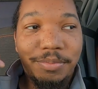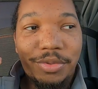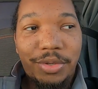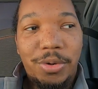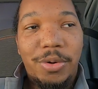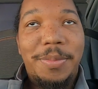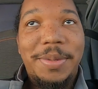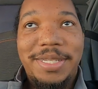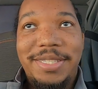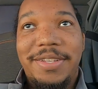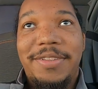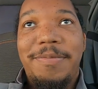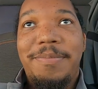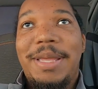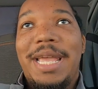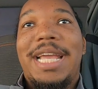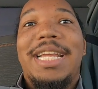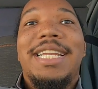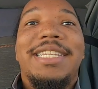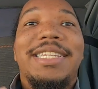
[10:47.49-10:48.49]
throw myself
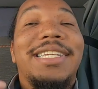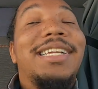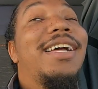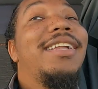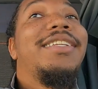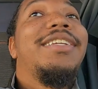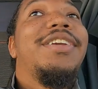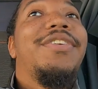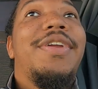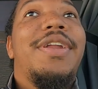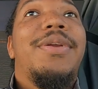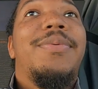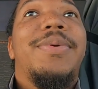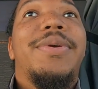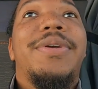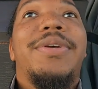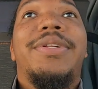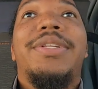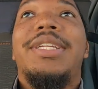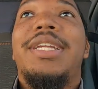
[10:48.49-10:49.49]
back into the content creating
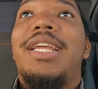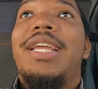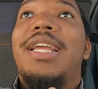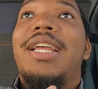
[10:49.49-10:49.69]
world.